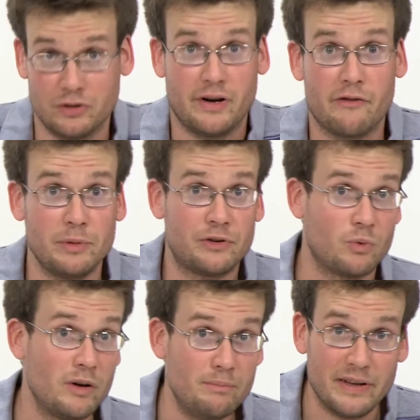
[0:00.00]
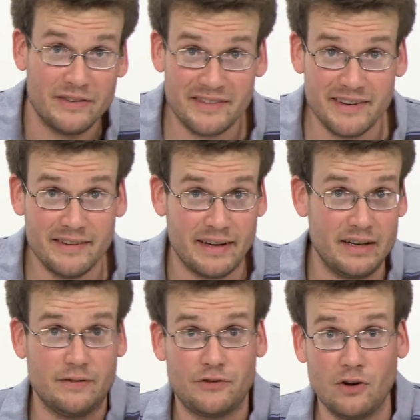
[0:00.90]
Should governments run businesses,
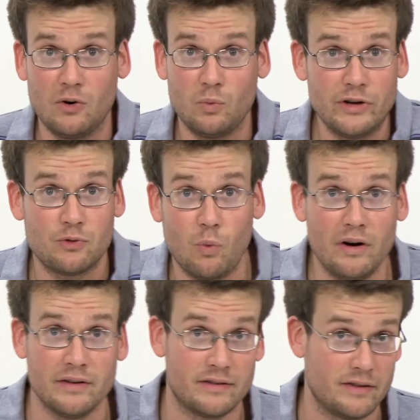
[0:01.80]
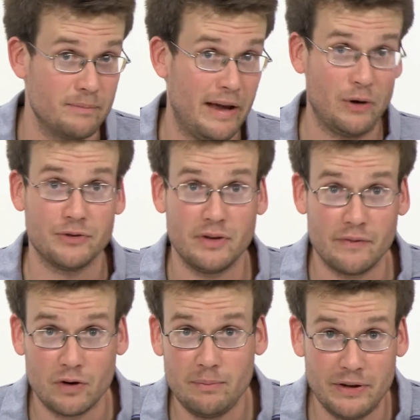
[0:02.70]
and if so, which ones? The mail
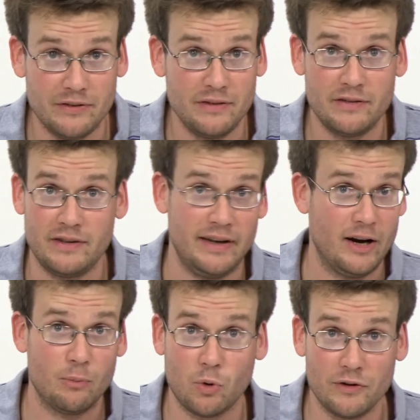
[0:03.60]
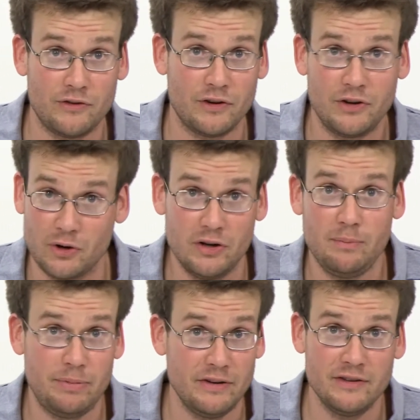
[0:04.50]
delivery business, the airport
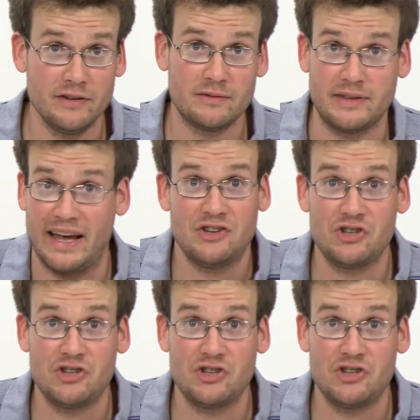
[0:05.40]
security business, the